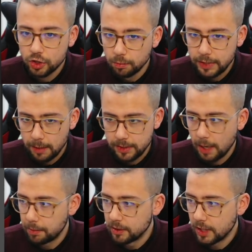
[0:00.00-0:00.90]
sometimes
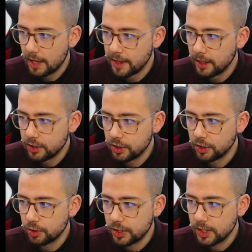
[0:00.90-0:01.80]
happens like this.
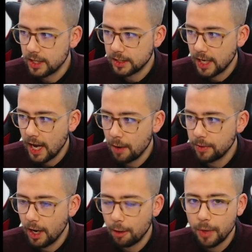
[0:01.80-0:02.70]
You'll see this
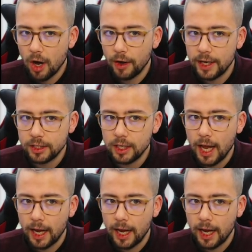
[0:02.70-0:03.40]
countdown bar isn't